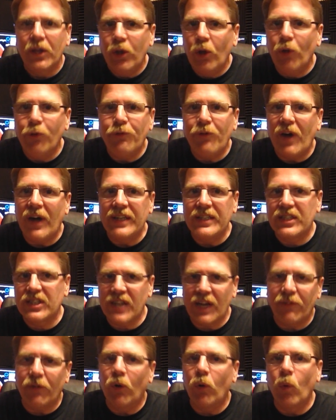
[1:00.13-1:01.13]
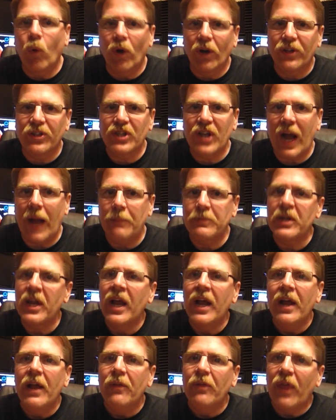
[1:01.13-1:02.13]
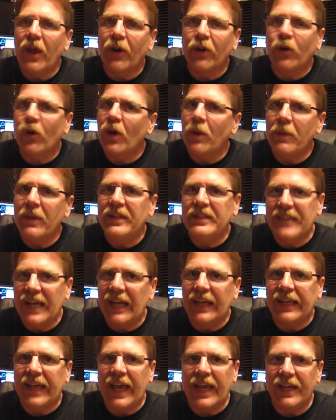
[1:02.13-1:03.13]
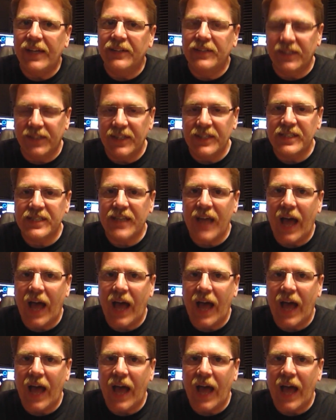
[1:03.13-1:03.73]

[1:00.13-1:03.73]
you'll find several workshops that are going to be dedicated to this